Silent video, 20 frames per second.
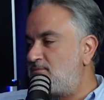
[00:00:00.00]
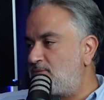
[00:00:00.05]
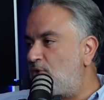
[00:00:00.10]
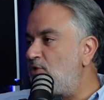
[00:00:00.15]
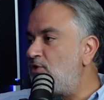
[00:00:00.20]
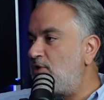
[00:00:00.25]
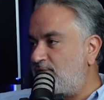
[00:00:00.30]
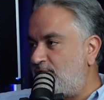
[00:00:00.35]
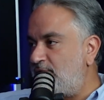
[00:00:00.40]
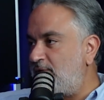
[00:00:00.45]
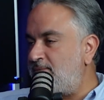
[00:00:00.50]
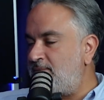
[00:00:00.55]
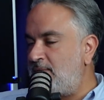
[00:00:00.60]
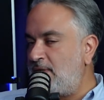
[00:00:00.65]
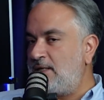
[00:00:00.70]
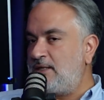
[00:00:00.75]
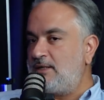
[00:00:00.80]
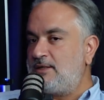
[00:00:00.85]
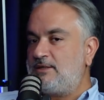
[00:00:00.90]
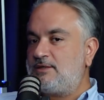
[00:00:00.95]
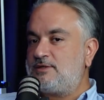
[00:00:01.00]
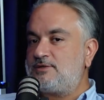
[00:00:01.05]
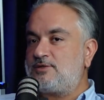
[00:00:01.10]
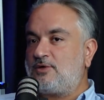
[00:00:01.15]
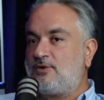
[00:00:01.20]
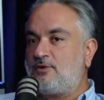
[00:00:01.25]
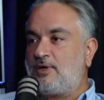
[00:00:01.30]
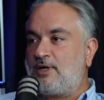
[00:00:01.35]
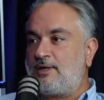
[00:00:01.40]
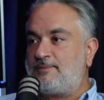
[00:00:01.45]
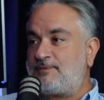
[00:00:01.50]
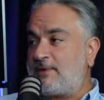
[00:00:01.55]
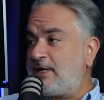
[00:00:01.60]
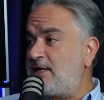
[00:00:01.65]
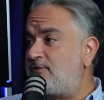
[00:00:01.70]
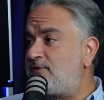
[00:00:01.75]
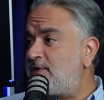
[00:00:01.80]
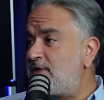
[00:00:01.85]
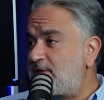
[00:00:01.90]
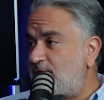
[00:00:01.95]
all of them. So I
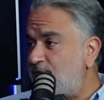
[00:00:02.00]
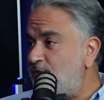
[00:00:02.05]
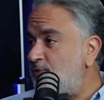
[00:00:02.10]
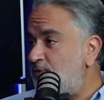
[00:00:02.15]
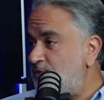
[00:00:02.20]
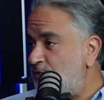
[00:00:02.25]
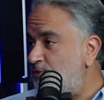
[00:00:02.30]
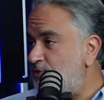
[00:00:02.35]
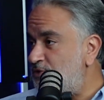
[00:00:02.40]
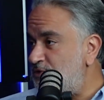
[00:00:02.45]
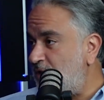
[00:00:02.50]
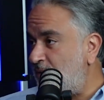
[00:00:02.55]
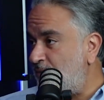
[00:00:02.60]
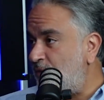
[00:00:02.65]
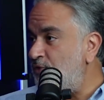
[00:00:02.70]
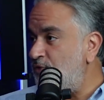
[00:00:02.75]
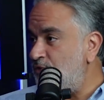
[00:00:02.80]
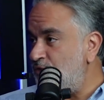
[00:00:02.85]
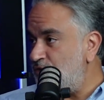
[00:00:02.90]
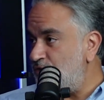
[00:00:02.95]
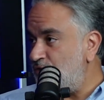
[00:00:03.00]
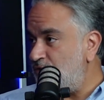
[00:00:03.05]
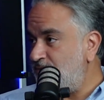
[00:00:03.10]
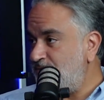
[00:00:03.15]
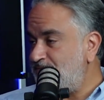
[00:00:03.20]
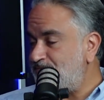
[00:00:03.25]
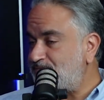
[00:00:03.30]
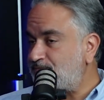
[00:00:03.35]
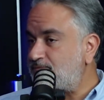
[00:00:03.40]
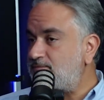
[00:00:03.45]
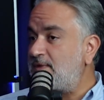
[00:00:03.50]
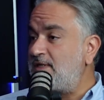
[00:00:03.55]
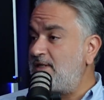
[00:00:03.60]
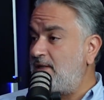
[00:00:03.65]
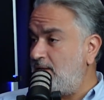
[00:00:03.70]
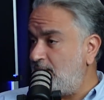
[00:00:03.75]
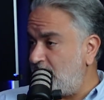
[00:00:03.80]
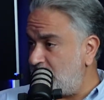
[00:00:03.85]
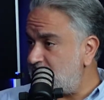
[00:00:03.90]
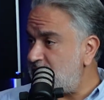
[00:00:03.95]
invite everyone to watch them on YouTube.
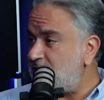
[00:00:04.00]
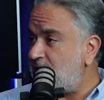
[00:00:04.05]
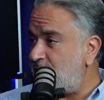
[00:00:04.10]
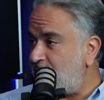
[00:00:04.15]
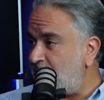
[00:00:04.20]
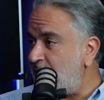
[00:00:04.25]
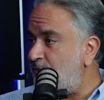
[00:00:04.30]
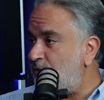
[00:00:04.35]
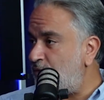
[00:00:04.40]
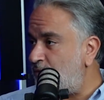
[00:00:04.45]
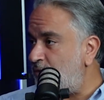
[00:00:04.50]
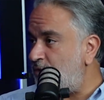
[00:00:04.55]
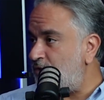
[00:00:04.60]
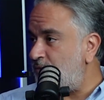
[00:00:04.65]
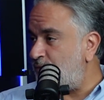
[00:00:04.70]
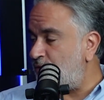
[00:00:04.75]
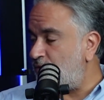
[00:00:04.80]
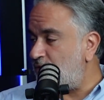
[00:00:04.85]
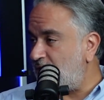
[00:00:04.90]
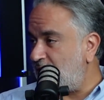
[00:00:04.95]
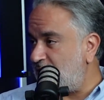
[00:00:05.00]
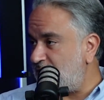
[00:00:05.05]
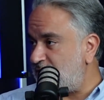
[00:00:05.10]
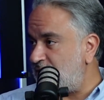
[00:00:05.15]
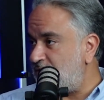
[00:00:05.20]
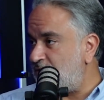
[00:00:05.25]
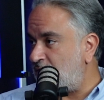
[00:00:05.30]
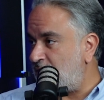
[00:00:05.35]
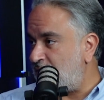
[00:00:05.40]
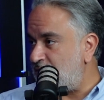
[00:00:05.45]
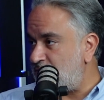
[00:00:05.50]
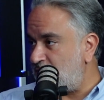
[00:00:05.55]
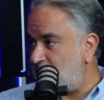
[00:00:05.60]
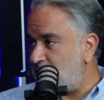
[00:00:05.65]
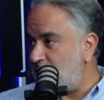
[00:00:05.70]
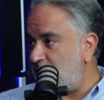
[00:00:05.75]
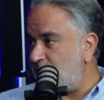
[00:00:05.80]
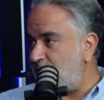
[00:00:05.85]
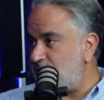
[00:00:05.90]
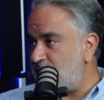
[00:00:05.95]
They're still being broadcasted on national
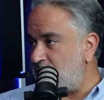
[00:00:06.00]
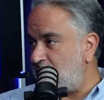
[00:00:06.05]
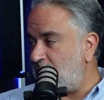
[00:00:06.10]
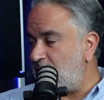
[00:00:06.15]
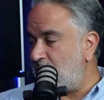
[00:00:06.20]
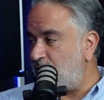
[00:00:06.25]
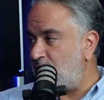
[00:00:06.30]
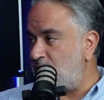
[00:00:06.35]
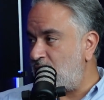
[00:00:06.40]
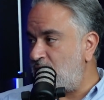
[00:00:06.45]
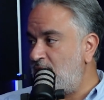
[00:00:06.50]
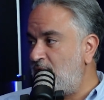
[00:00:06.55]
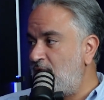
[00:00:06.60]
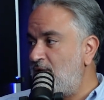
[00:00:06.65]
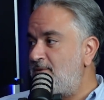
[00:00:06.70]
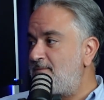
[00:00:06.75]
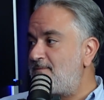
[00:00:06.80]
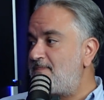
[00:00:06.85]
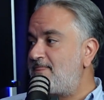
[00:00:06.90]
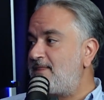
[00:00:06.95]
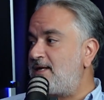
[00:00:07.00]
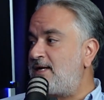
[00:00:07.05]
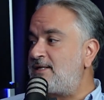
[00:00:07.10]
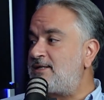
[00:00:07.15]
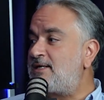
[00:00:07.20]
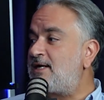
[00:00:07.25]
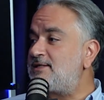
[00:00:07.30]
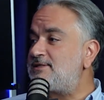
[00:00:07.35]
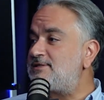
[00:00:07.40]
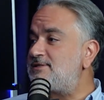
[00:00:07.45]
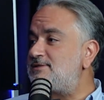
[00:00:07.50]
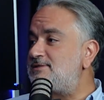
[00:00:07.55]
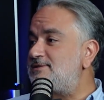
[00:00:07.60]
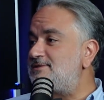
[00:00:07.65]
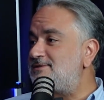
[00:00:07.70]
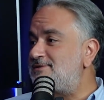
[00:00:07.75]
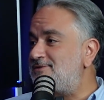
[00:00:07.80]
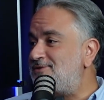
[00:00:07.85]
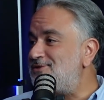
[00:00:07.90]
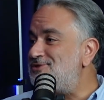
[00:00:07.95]
television in Lebanon. And
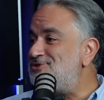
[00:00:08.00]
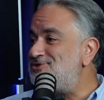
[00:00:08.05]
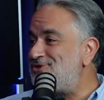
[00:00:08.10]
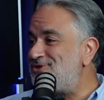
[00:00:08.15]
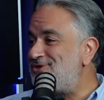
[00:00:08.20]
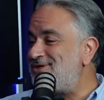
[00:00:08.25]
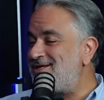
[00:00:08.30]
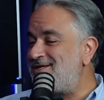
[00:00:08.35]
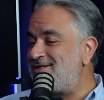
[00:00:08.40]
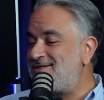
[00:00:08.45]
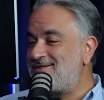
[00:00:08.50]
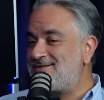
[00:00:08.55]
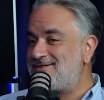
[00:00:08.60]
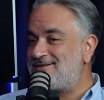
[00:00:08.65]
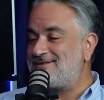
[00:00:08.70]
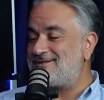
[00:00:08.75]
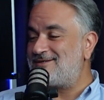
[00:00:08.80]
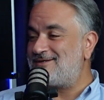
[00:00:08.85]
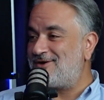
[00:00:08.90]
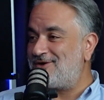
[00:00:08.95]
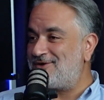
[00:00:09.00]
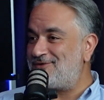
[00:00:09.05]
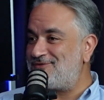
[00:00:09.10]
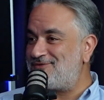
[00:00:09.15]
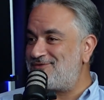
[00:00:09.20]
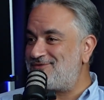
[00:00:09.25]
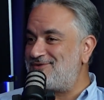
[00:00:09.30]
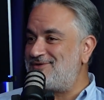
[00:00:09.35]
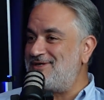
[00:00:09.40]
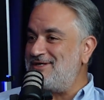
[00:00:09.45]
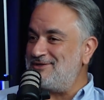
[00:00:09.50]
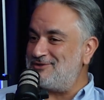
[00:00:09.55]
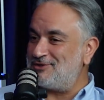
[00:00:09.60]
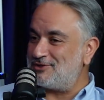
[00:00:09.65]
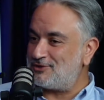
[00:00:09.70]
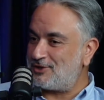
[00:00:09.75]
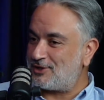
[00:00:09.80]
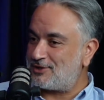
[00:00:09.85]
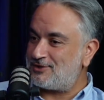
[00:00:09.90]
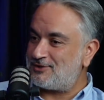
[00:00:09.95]
that's the journey of the
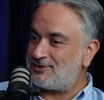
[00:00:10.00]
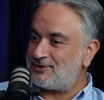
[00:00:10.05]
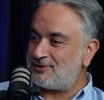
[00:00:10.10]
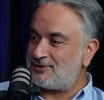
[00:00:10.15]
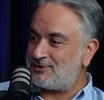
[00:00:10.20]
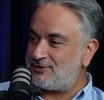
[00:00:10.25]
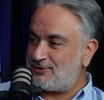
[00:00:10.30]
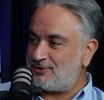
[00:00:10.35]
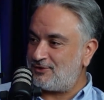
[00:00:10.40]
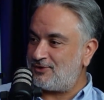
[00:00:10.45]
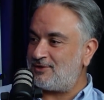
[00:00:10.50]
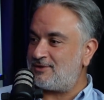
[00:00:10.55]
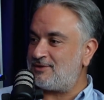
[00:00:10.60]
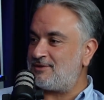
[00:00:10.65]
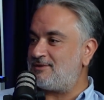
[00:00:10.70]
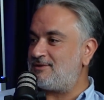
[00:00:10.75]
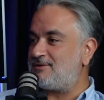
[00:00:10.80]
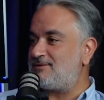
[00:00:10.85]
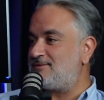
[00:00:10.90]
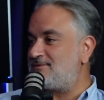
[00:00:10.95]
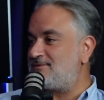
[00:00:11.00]
doctor turned